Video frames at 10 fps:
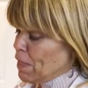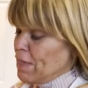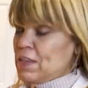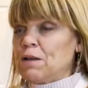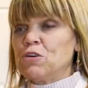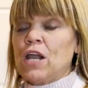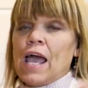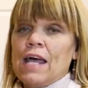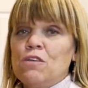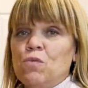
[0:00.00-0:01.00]
And then I'm gonna
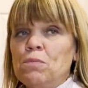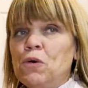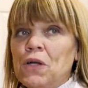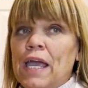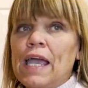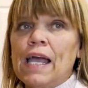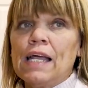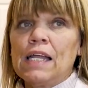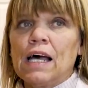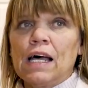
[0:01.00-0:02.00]
add in one more
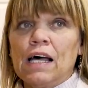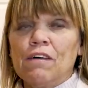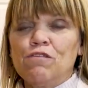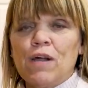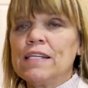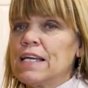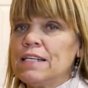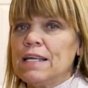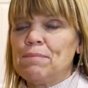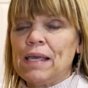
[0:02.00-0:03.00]
can of red
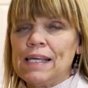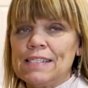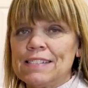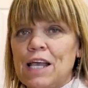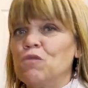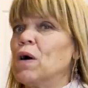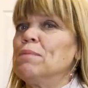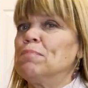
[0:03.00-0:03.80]
kidney beans and white